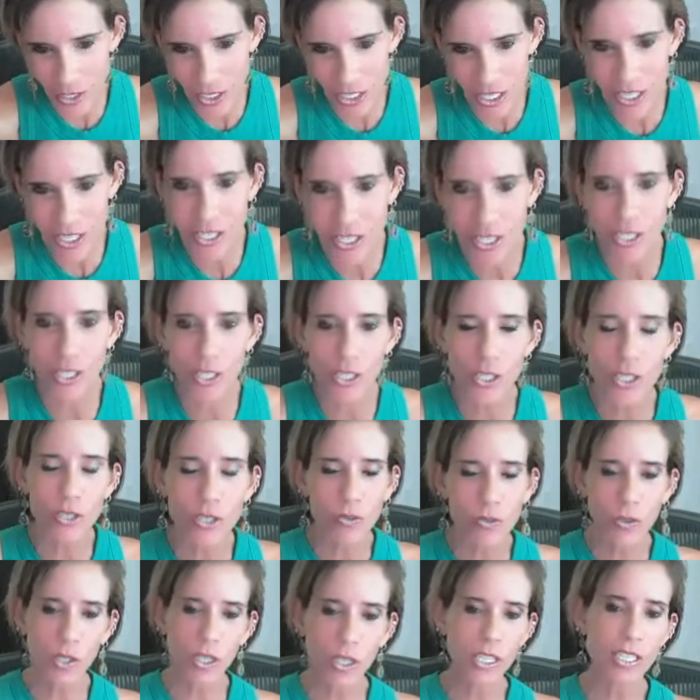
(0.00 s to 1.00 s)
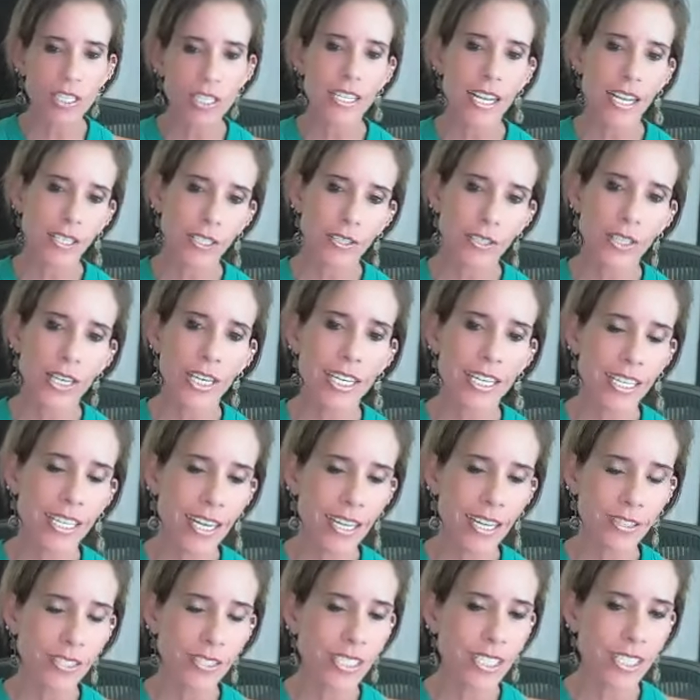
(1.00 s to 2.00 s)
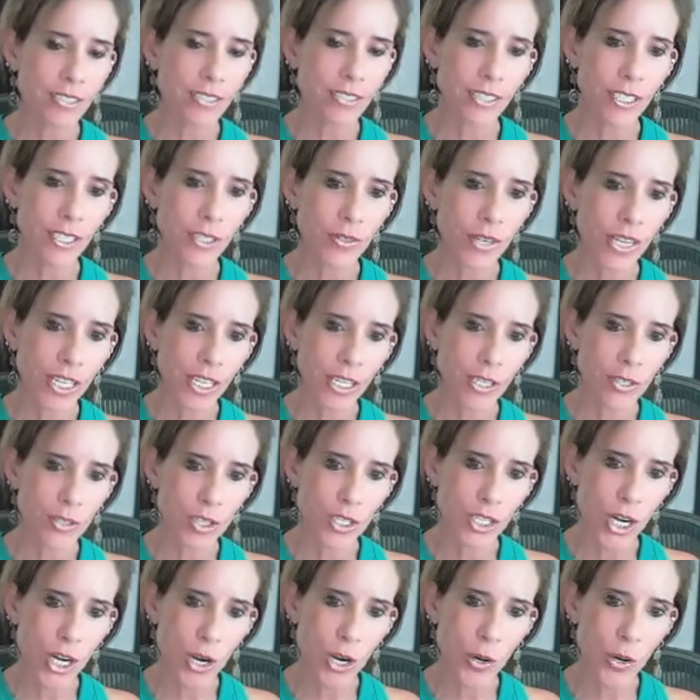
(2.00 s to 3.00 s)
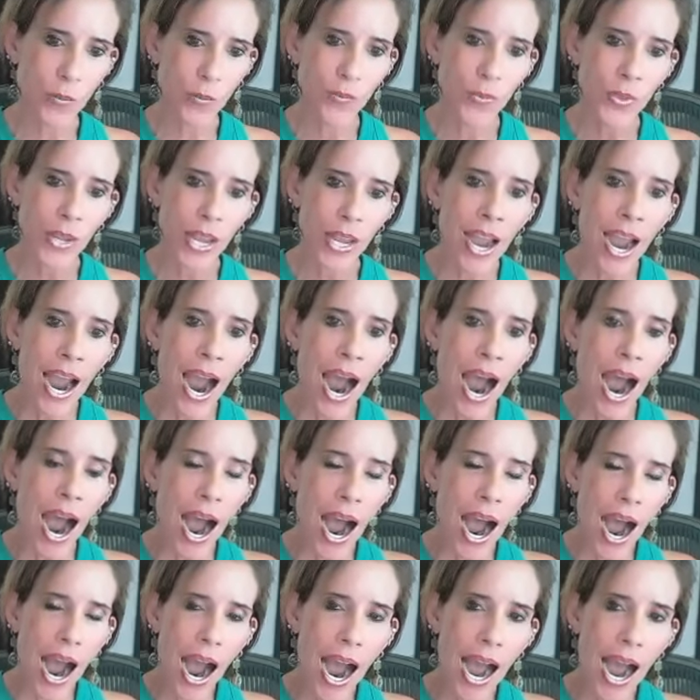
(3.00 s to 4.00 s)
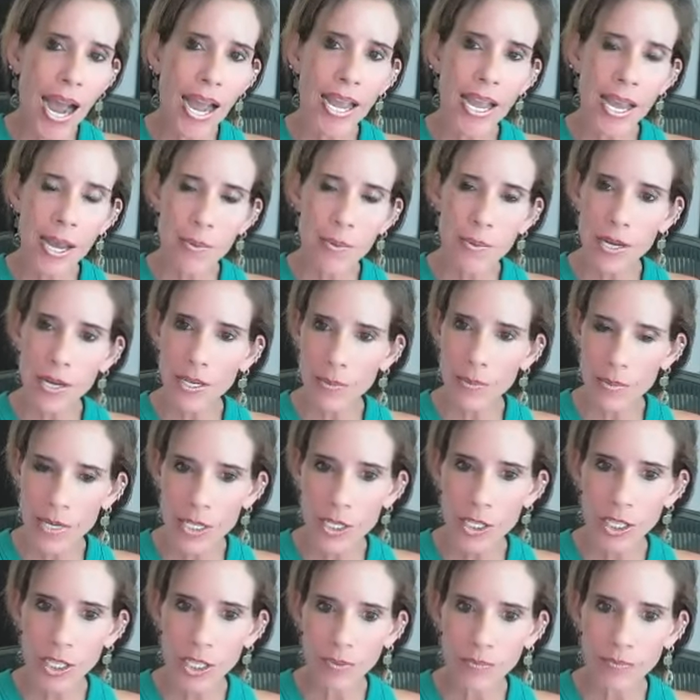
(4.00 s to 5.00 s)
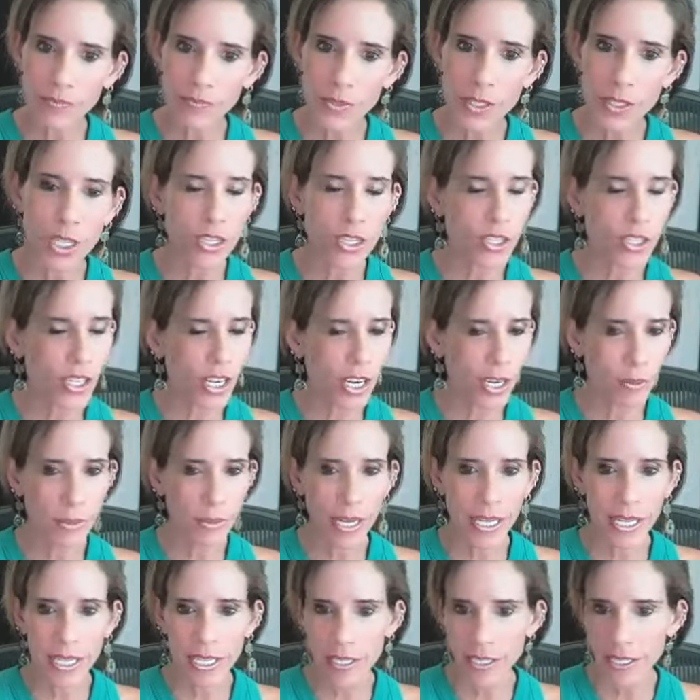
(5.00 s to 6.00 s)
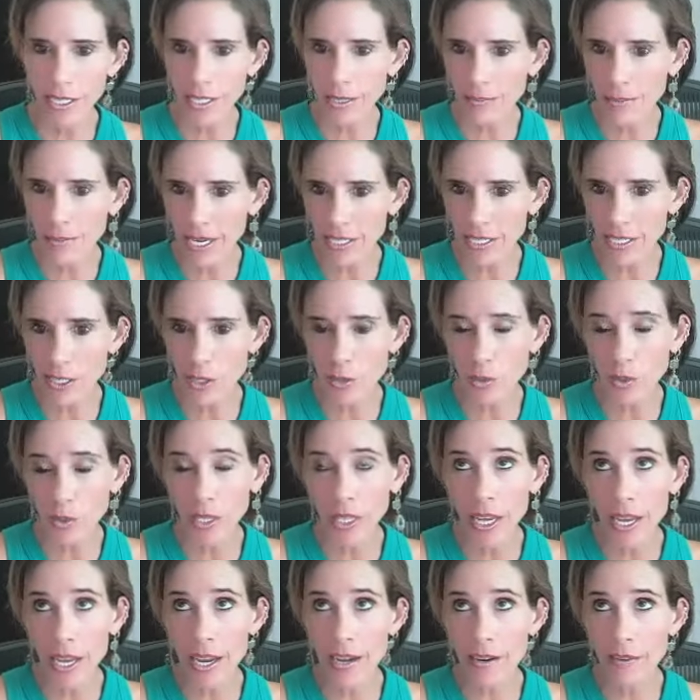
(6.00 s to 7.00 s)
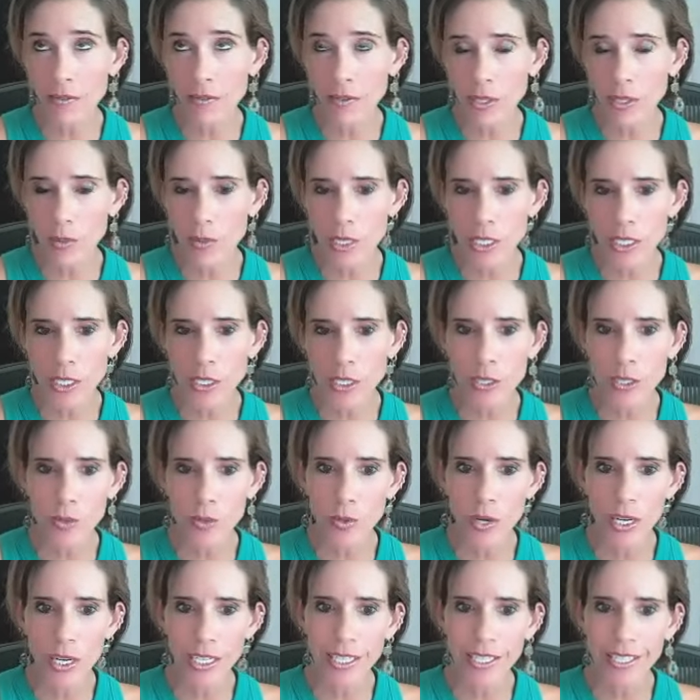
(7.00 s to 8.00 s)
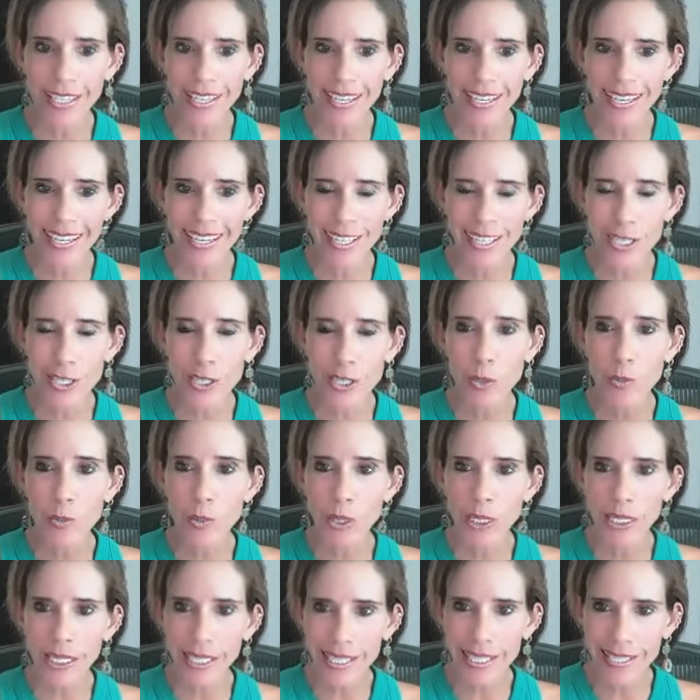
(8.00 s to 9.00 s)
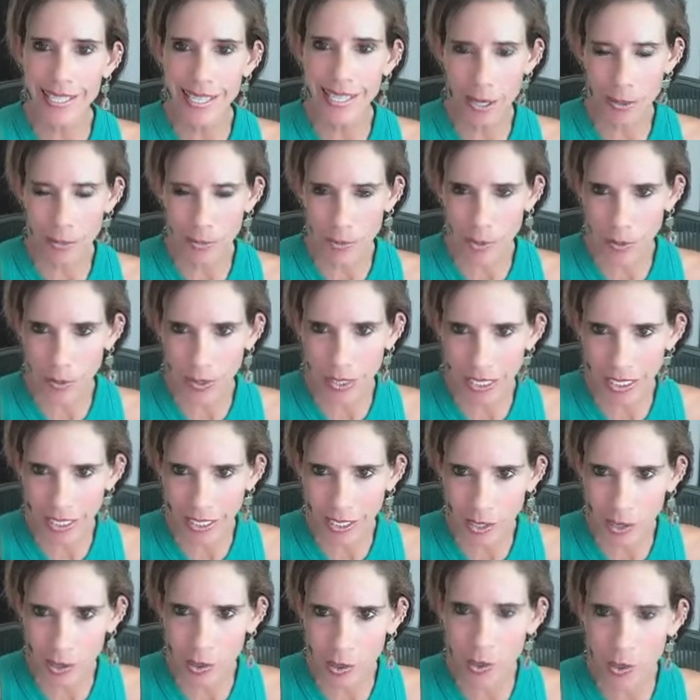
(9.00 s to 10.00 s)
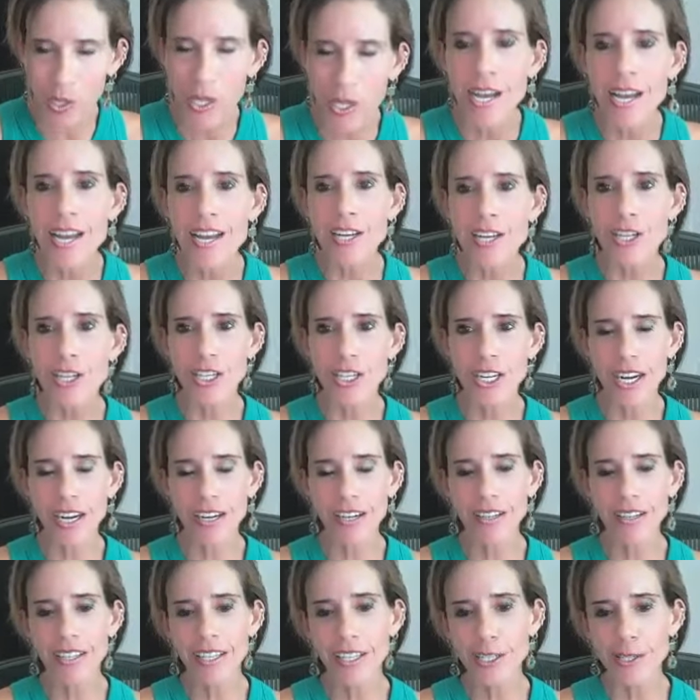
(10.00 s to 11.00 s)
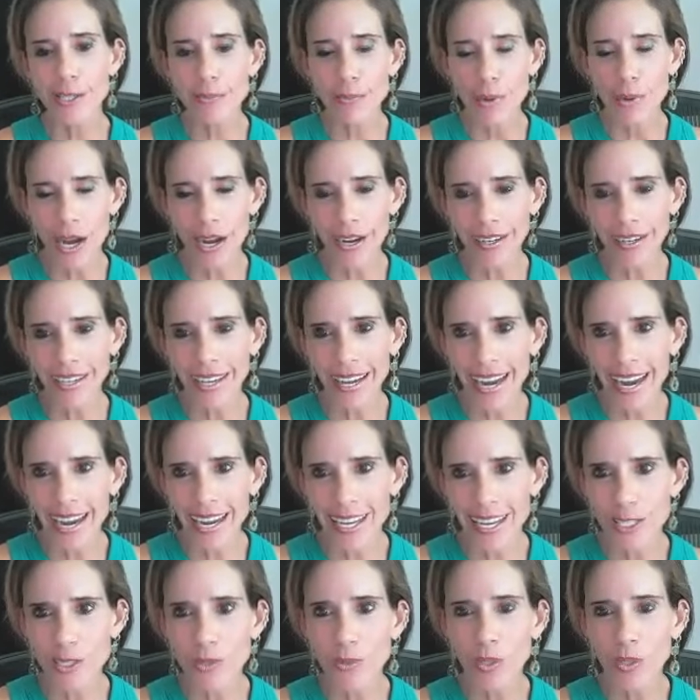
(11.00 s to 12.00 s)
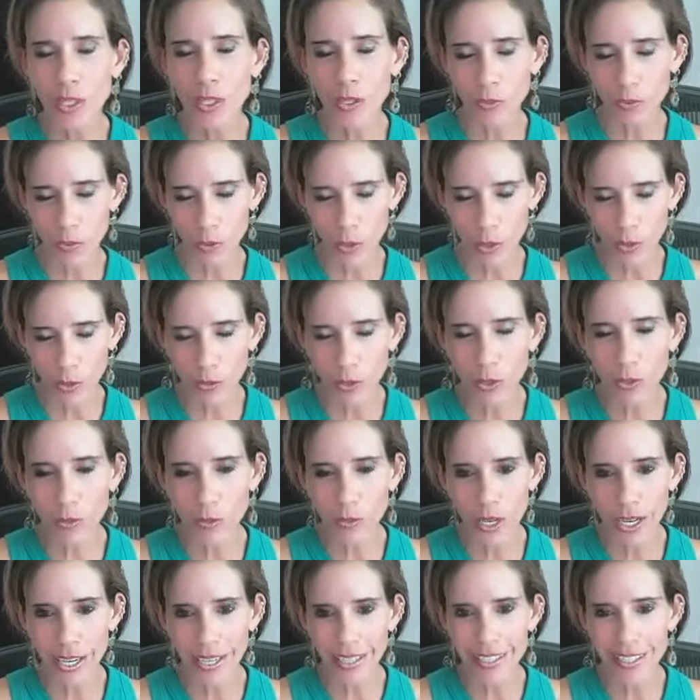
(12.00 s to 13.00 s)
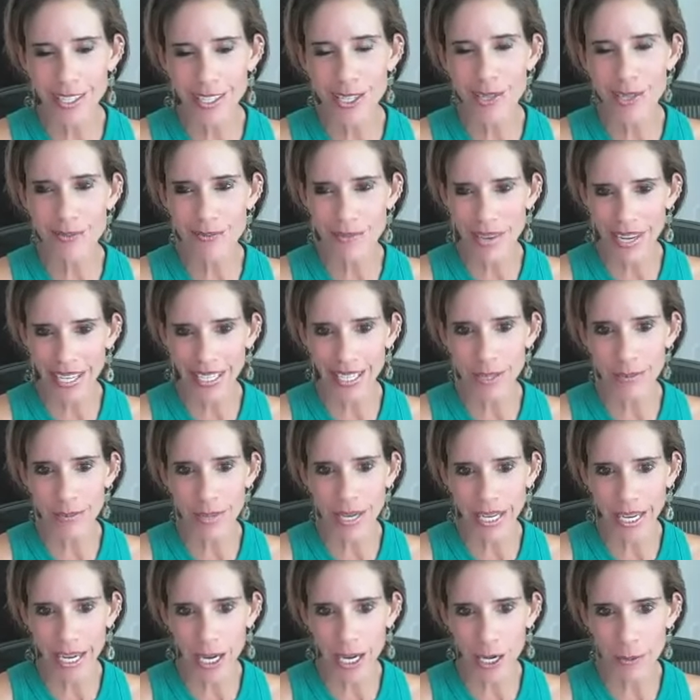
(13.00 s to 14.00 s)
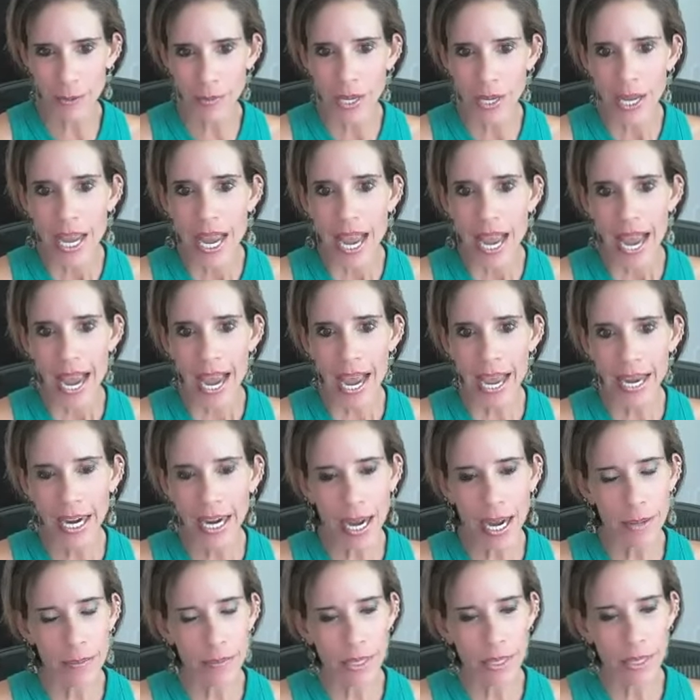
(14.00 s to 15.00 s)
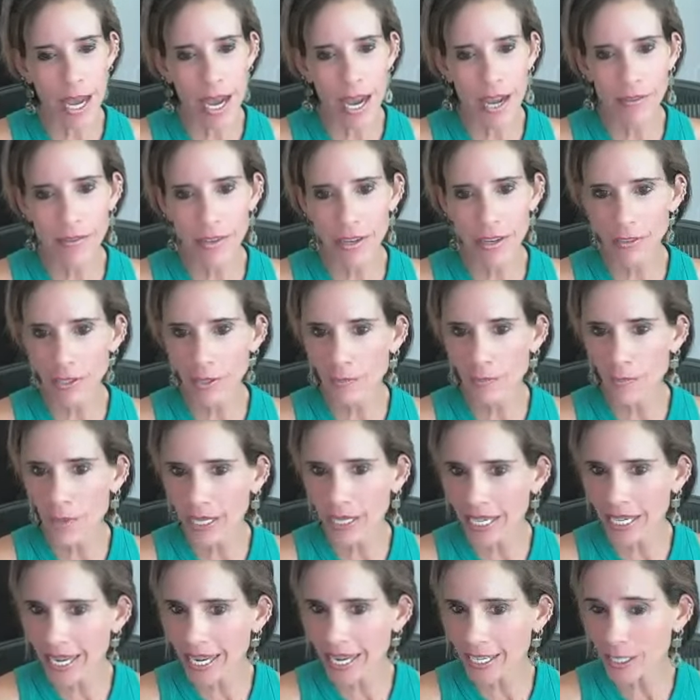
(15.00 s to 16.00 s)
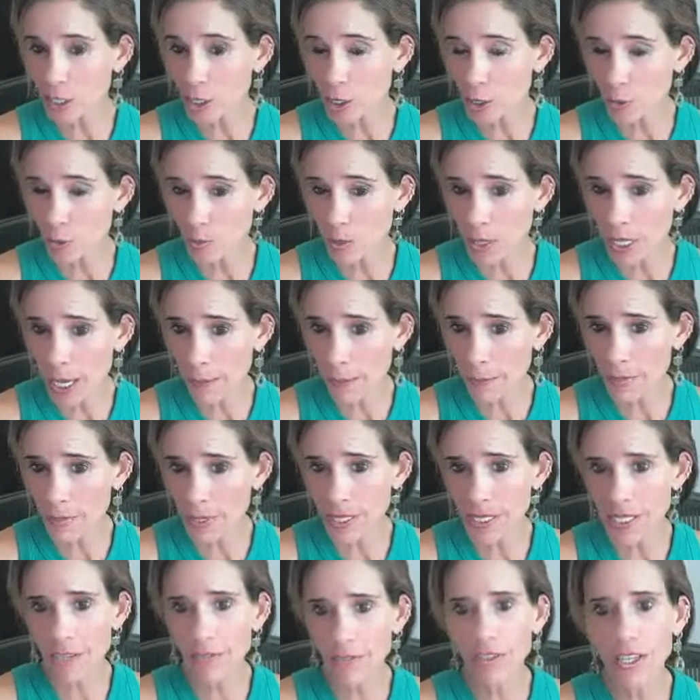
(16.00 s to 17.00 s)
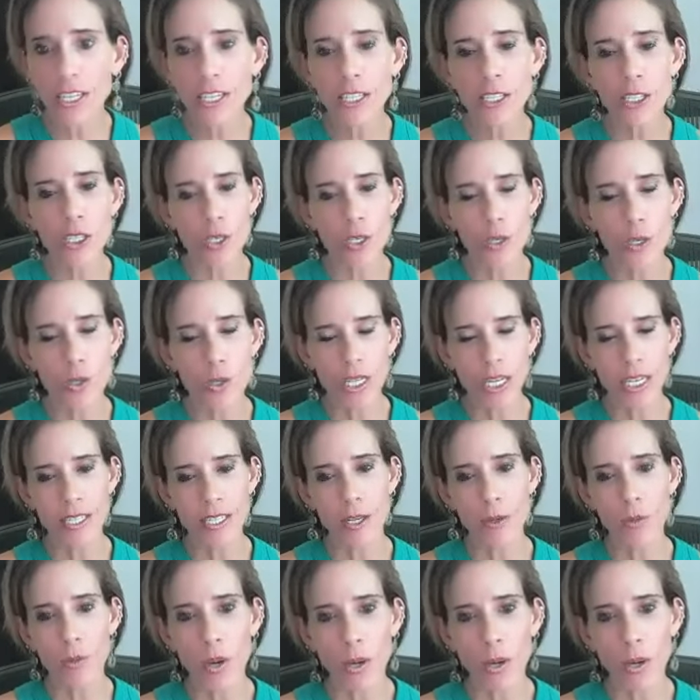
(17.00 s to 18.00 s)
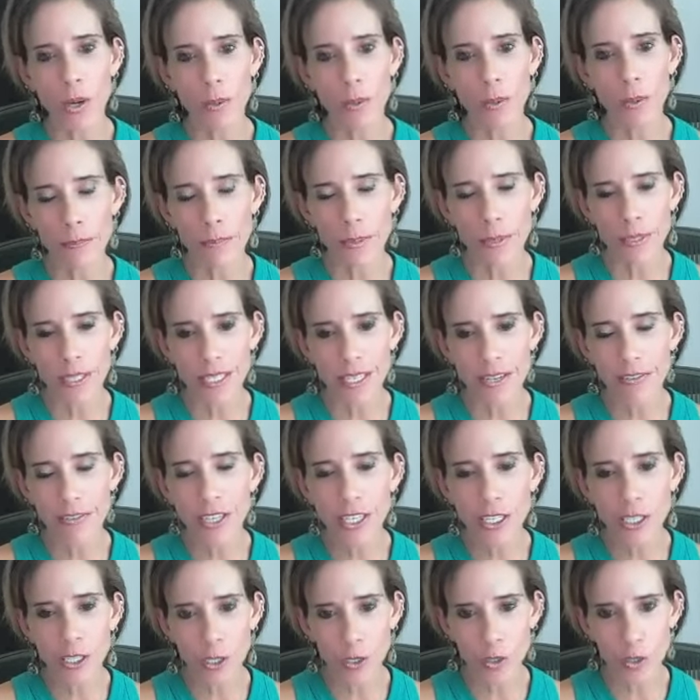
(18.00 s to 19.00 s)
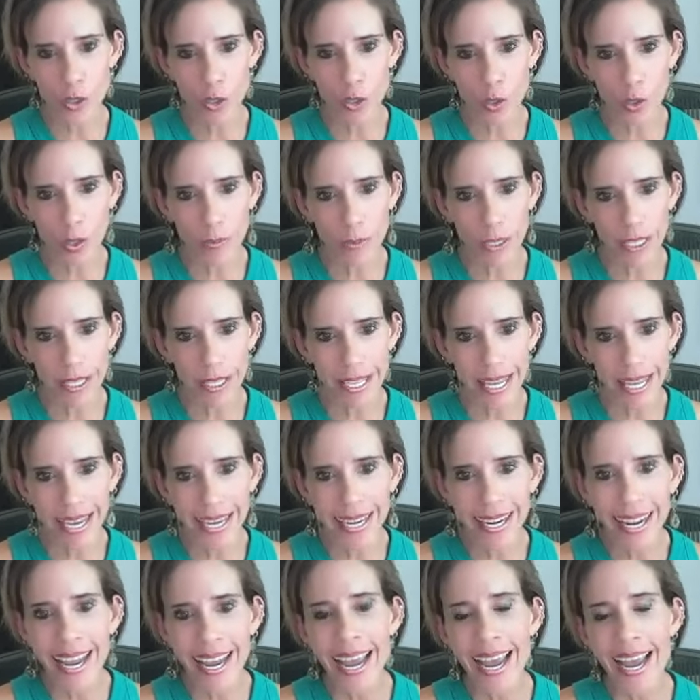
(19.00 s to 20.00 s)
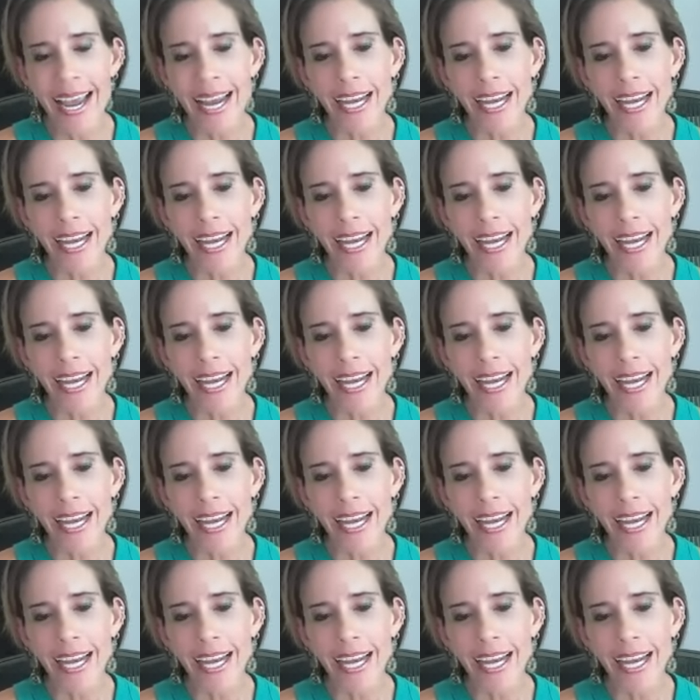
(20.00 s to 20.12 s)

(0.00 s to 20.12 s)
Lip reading: Just search for Accelerated Health TV and Radio Show. I am on a mission to share my healing message with everyone who's ready to hear. So please help me with that goal. Share this podcast with a few of your friends who may need my help. And I'm live every Monday at 2 p.m. Pacific, Tuesdays at 1 p.m. Pacific. So join me then.